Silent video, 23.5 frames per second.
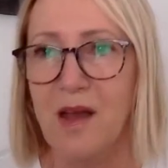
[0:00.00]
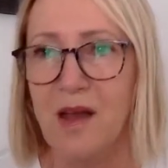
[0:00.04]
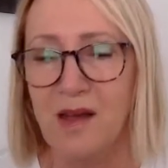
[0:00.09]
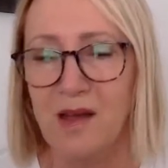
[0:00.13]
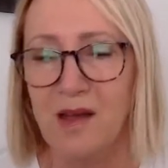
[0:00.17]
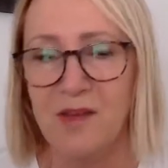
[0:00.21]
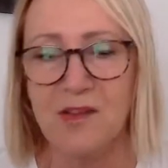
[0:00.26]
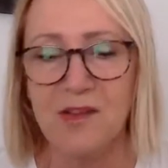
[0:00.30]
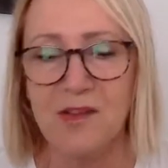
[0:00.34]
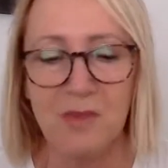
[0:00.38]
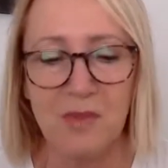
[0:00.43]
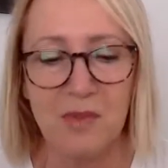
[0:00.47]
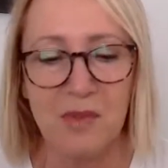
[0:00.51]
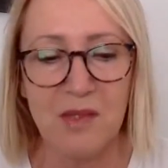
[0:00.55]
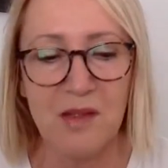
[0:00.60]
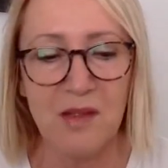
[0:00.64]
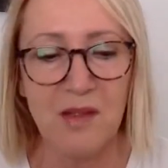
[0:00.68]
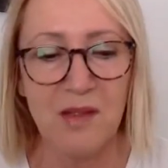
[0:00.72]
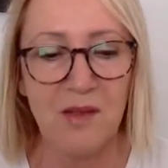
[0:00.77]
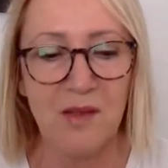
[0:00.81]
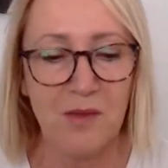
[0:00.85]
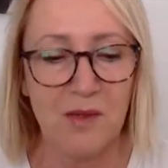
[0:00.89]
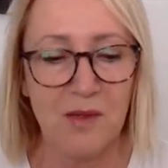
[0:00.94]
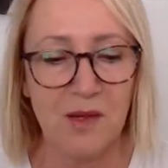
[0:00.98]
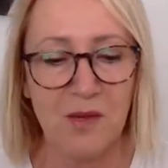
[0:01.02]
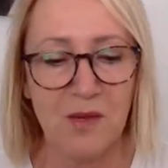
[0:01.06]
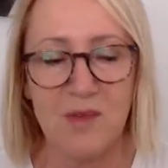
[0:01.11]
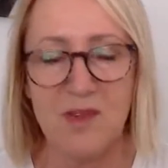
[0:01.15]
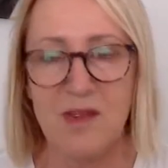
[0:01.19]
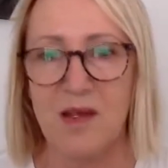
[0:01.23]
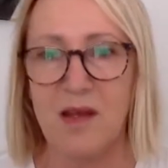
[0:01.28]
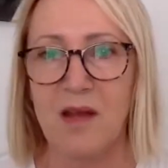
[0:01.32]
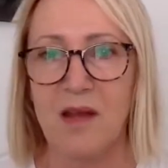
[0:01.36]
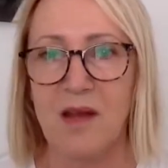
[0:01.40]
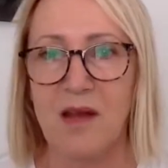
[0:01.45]
And to me, when I was
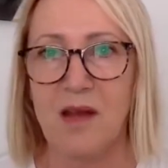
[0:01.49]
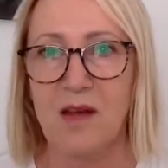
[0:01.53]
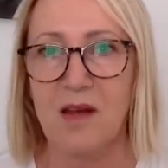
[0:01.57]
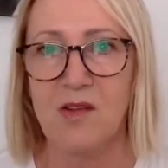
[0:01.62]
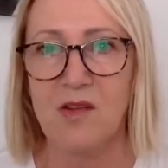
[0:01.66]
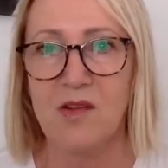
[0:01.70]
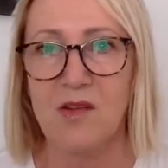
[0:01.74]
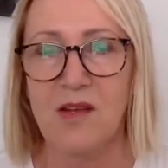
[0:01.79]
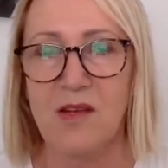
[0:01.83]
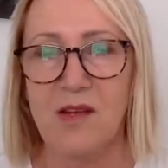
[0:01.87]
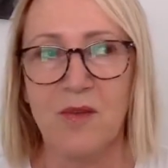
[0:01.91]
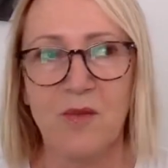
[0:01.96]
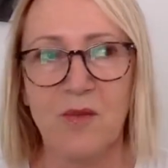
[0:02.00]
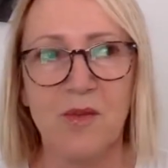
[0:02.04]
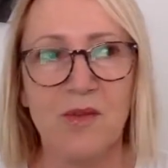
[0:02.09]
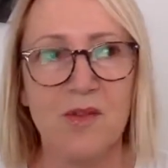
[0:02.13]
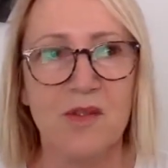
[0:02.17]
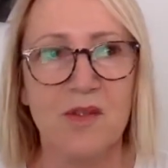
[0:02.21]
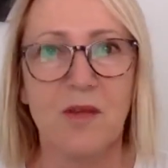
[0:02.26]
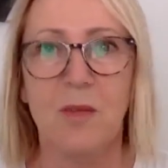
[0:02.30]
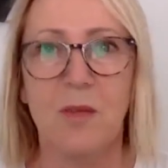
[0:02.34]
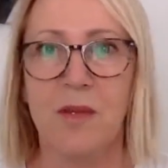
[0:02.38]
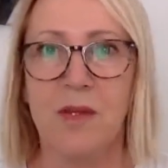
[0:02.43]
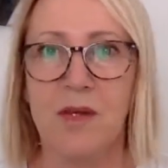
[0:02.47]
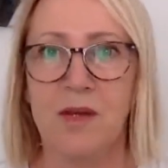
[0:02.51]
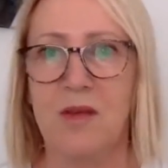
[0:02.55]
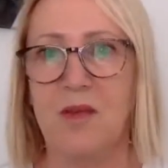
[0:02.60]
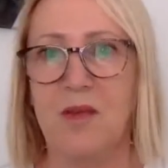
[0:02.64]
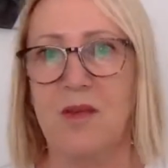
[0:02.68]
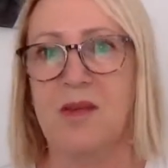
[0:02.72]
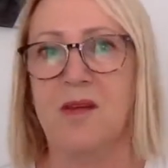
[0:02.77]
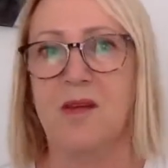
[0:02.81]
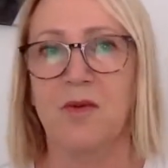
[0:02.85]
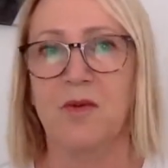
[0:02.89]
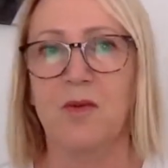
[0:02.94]
that age, that was a big
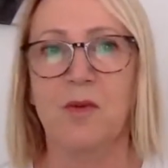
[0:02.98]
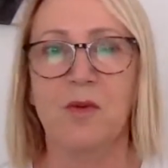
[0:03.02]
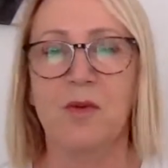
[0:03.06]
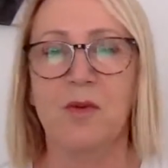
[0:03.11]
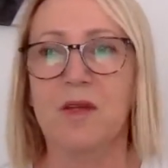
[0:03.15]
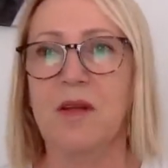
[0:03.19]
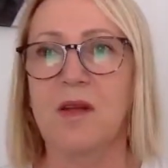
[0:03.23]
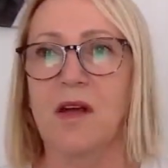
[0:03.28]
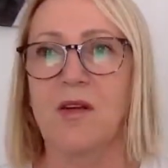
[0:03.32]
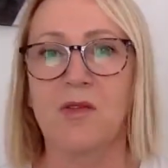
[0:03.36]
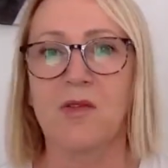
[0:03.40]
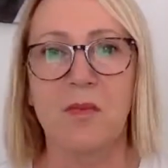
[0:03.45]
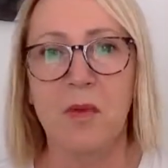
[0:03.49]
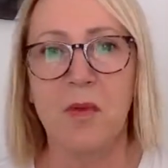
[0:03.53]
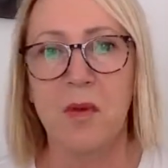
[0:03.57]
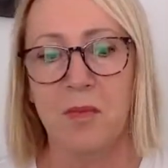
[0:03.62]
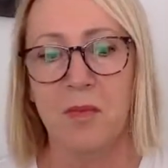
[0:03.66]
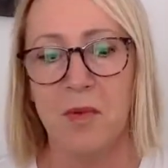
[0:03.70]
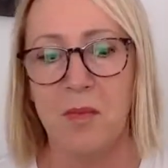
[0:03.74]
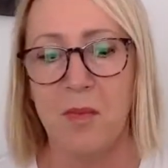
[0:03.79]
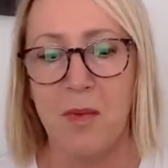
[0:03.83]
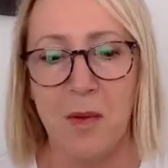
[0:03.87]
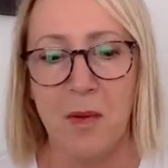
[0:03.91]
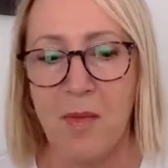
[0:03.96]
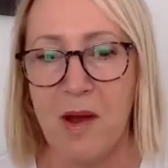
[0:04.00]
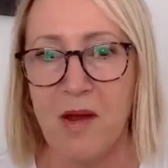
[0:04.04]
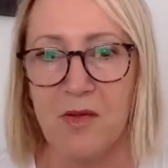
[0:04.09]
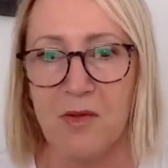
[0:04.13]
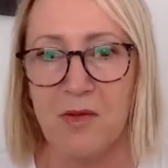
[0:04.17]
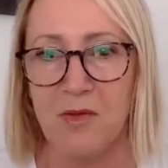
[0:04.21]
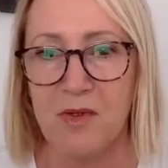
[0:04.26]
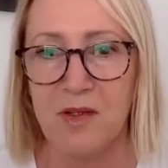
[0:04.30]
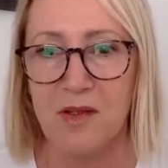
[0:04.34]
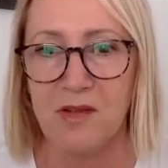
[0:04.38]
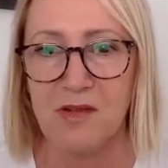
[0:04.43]
thing. We would, I remember my
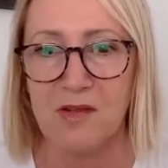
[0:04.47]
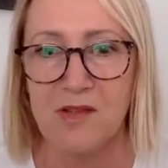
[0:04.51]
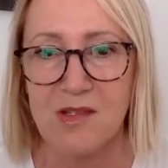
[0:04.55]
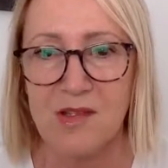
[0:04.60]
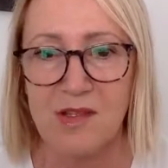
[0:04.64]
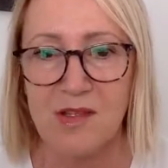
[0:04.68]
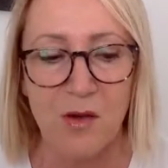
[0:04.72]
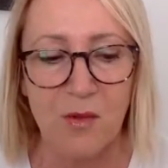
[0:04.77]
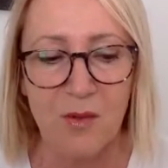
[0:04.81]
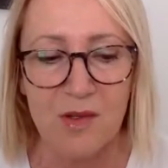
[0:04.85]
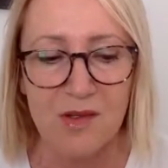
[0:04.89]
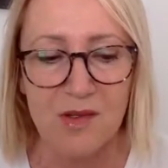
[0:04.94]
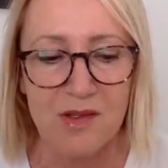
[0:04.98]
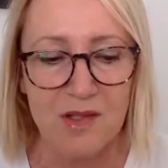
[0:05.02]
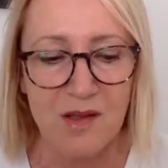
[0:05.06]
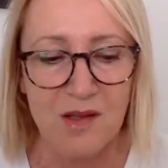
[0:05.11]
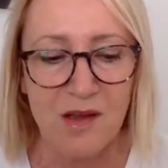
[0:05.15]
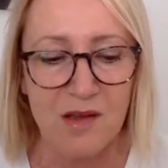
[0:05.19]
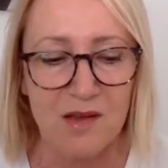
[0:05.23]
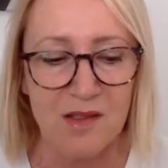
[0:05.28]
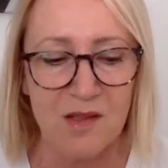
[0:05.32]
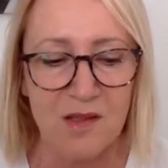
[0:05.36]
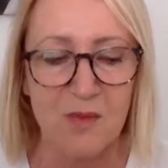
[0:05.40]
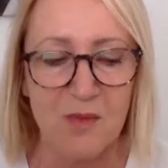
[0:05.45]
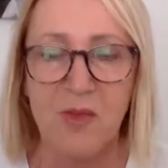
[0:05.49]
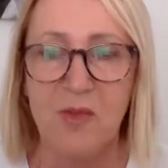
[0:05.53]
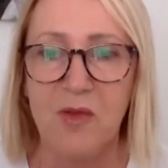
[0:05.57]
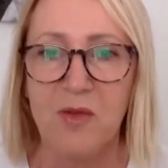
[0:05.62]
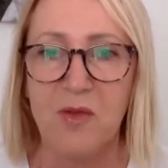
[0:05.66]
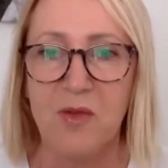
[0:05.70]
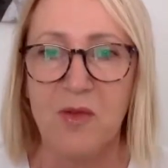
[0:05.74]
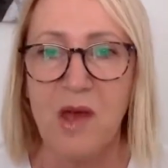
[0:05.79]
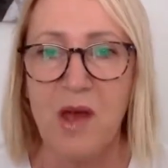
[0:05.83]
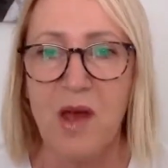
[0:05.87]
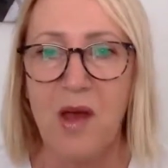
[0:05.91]
mother would get so excited
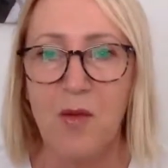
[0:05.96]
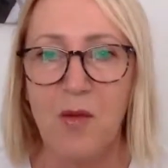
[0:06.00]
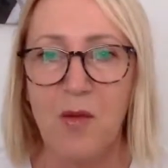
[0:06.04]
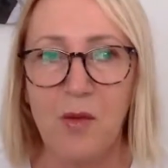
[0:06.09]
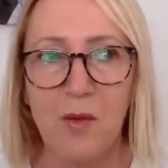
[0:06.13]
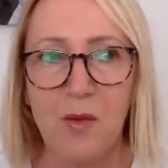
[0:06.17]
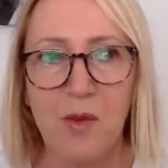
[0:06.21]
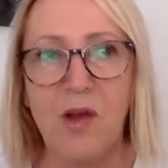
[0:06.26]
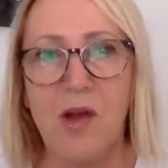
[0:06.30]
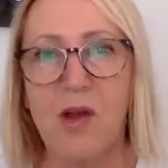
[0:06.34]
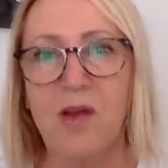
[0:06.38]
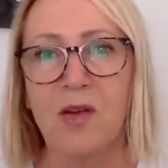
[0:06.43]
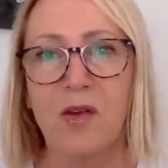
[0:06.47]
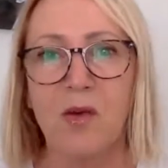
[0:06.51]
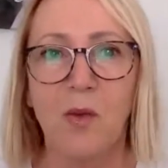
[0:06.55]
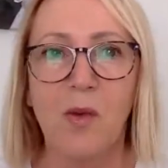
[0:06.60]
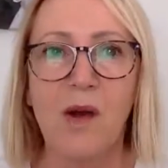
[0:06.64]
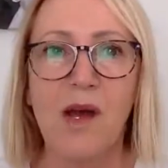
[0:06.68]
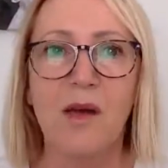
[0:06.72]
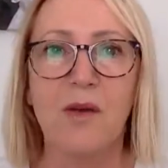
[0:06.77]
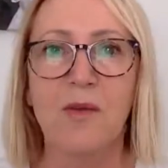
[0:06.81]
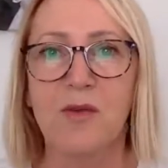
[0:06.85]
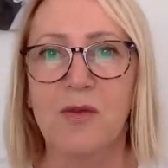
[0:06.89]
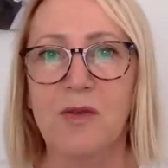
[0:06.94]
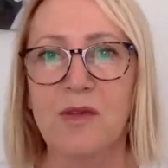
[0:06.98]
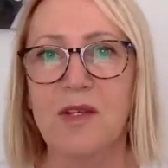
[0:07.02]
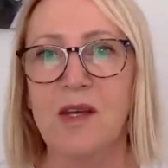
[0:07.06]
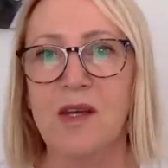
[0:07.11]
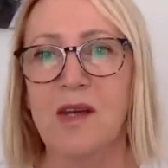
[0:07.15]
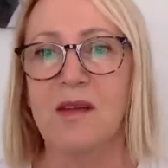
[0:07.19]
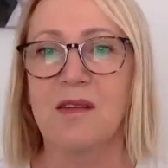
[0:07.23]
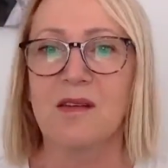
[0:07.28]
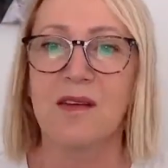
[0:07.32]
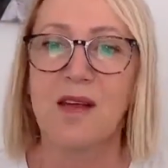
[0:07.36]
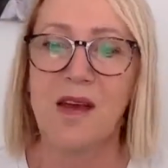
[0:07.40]
because we were going away for
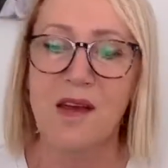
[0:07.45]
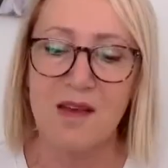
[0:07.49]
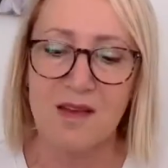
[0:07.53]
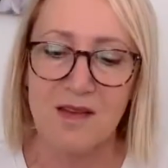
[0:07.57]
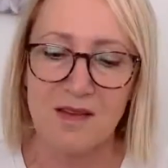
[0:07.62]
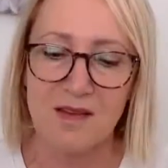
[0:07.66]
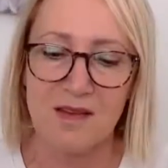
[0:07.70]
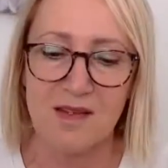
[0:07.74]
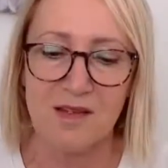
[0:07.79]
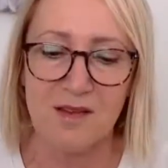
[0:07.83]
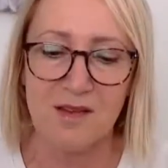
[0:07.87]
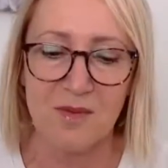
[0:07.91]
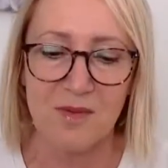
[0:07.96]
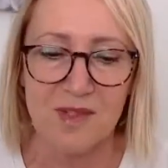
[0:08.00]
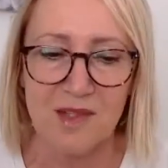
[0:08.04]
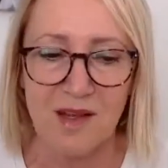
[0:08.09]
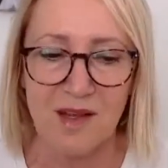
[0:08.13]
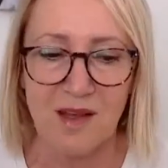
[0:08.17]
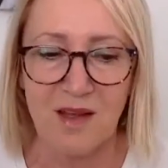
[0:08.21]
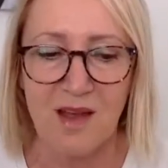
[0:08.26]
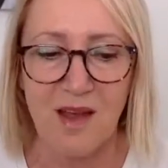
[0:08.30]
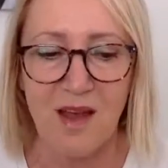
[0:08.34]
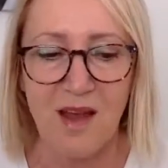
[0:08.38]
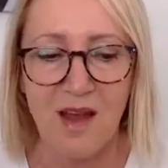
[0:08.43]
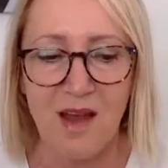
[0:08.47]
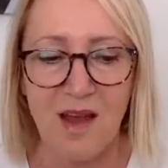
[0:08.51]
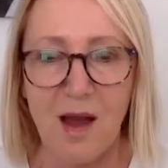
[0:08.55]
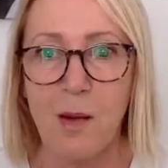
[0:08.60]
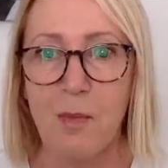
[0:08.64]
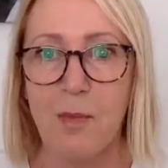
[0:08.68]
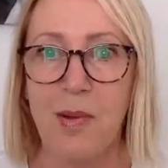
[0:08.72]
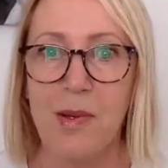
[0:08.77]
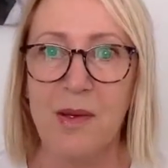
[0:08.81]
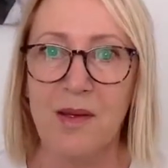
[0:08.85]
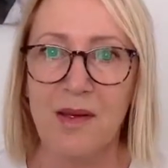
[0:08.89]
10 days and it was like a
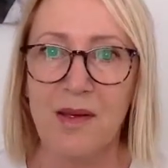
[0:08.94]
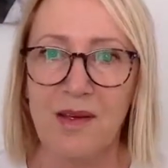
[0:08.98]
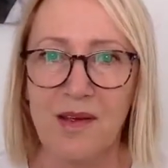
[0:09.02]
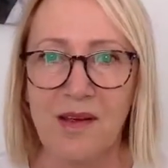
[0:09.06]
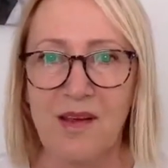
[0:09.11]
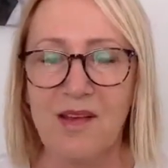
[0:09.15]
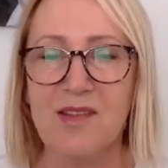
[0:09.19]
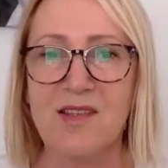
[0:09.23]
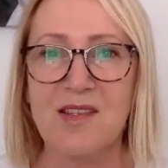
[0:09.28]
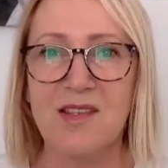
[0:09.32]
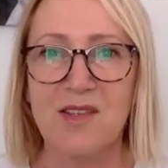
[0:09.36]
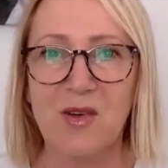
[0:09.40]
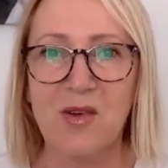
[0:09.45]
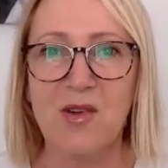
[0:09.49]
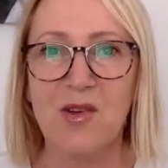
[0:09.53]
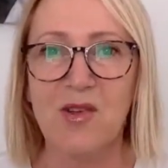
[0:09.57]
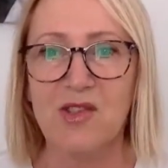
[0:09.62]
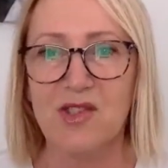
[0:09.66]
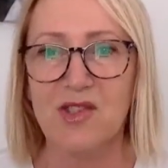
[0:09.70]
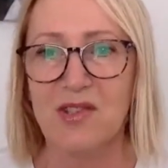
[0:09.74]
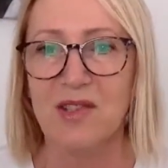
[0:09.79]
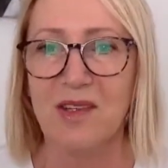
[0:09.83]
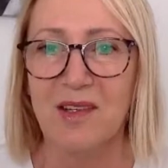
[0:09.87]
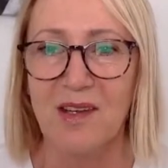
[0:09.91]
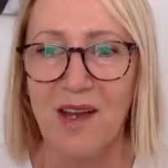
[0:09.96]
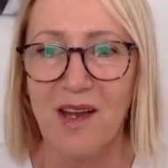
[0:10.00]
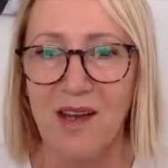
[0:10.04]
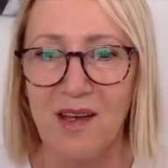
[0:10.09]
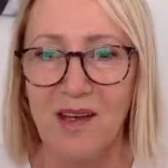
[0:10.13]
big excursion.